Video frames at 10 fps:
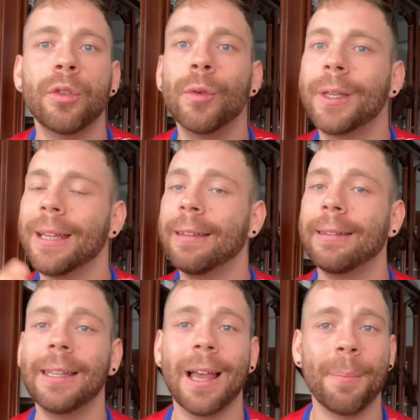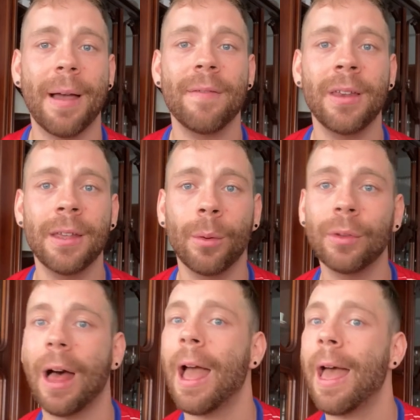You can see on my
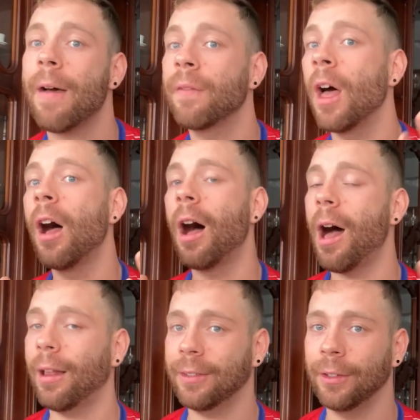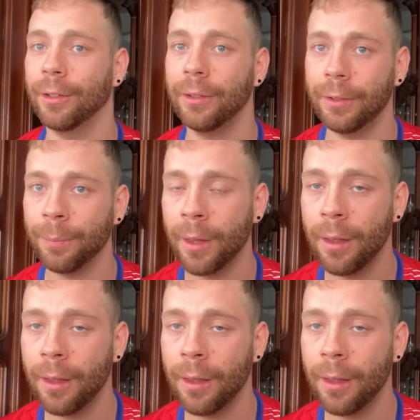videos, I have hostels